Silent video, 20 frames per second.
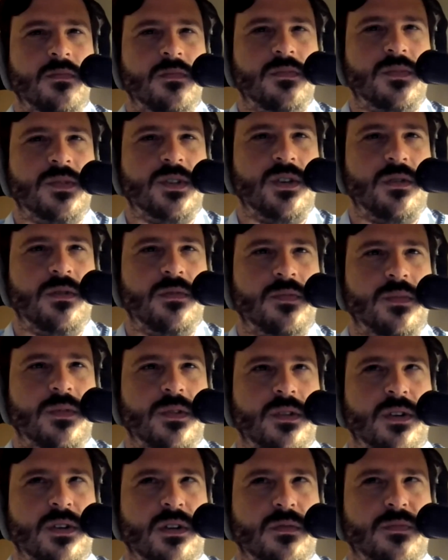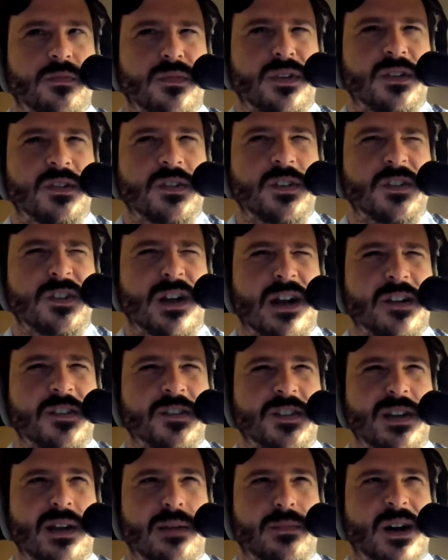So, this is not a
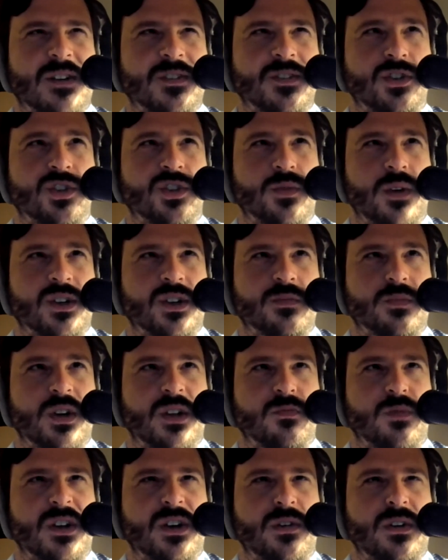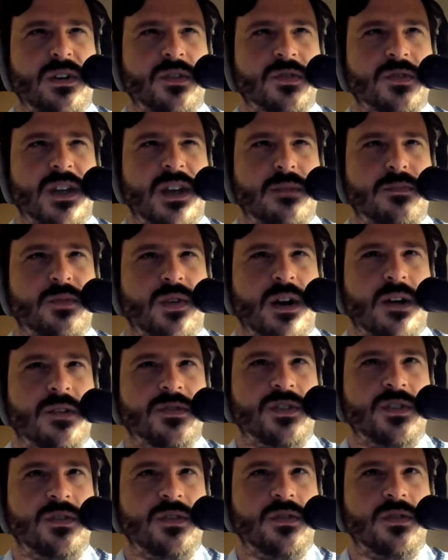TMI situation, but when you're in those
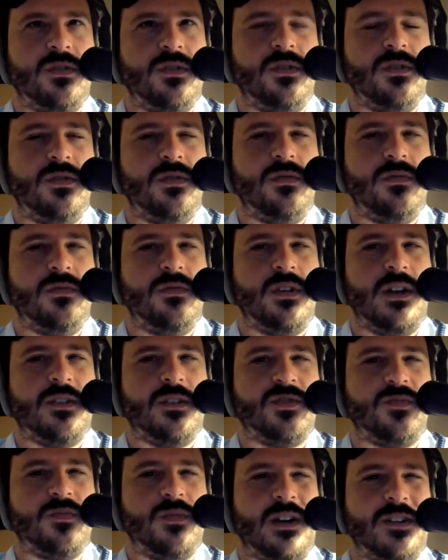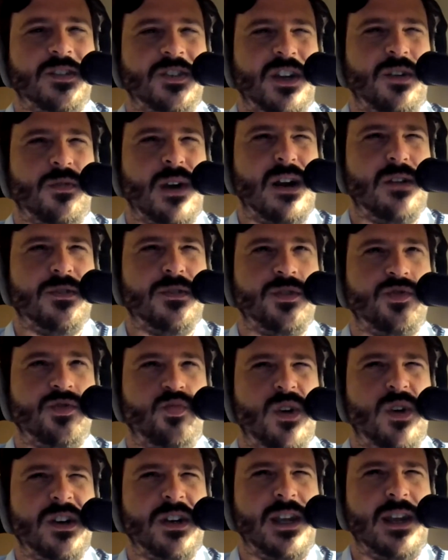campgrounds, I say grounds, there's
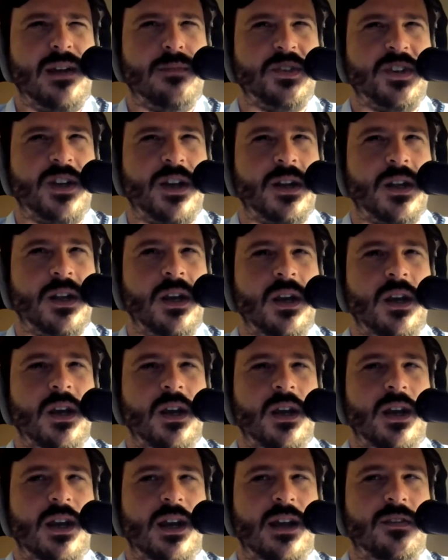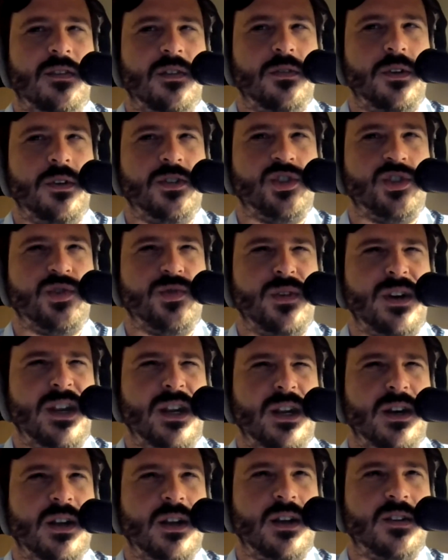one campsite and the
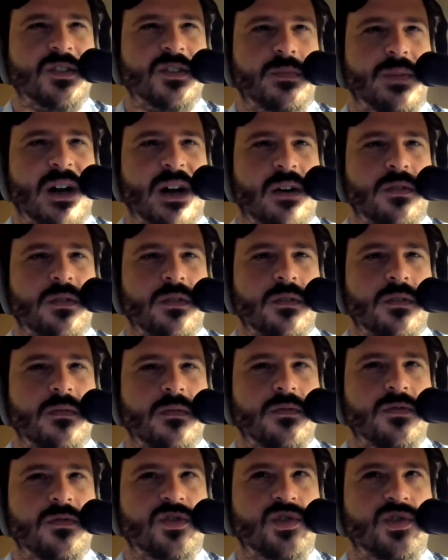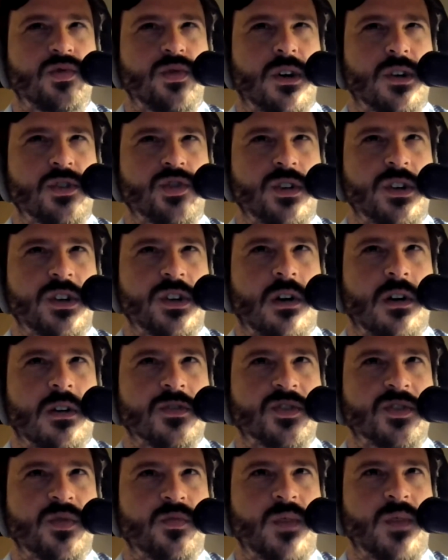latrine is about 200
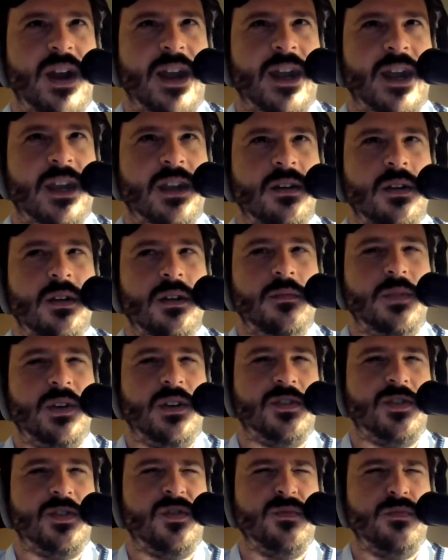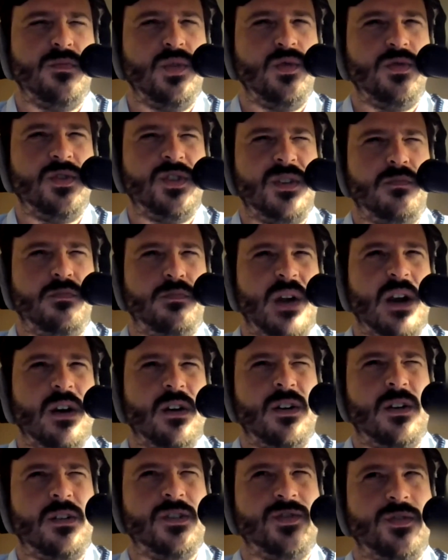yards away because there's moose and bear
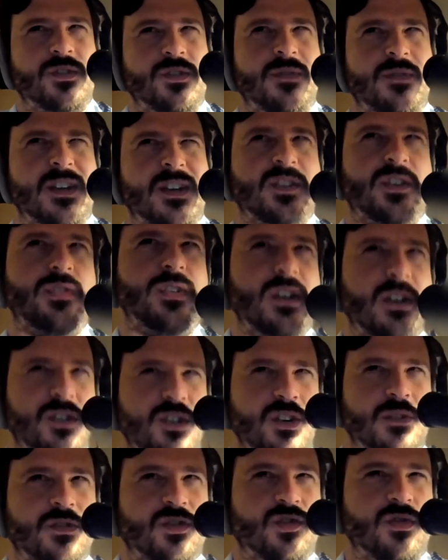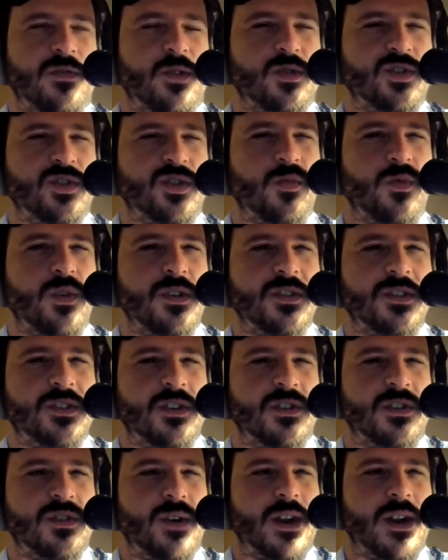and all sorts of things. And you need to traverse the woods to
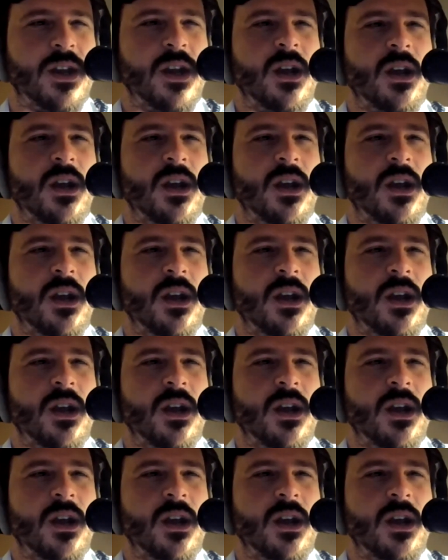do it.